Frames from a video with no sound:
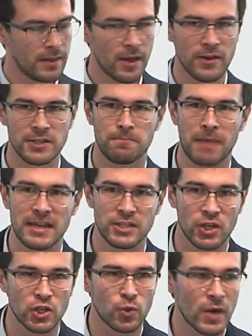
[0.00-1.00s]
That was
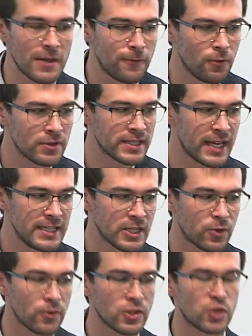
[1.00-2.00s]
based on 24 studies
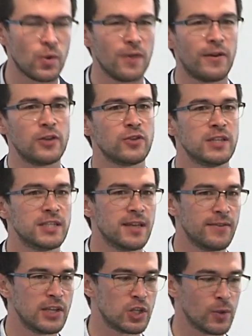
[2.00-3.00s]
across
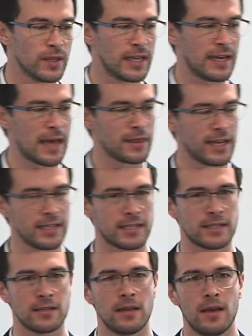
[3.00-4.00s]
1,272 elite
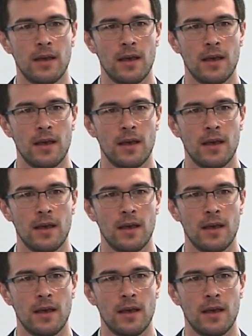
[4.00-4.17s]
athletes.